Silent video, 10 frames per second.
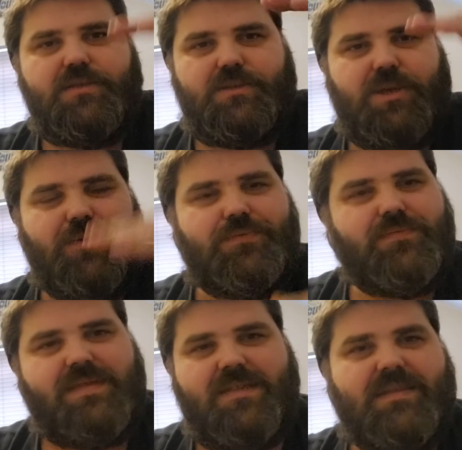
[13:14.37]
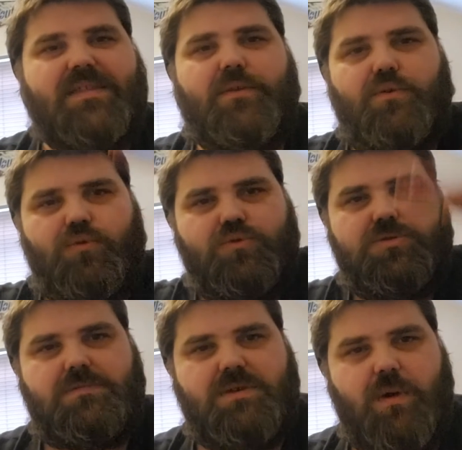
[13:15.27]
So they don't all
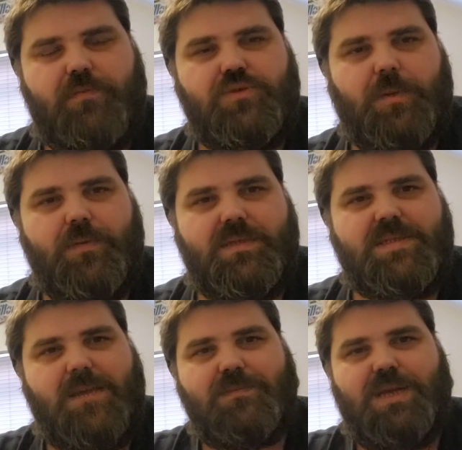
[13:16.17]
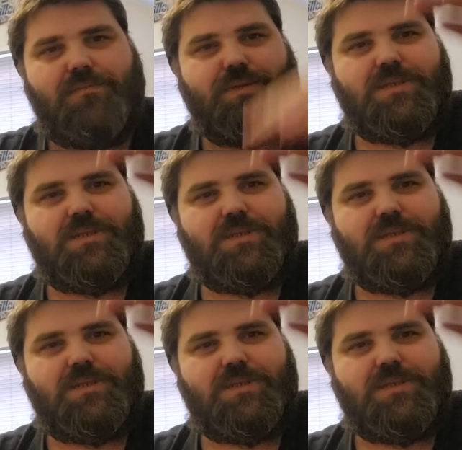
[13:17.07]
go up and drop at the same time.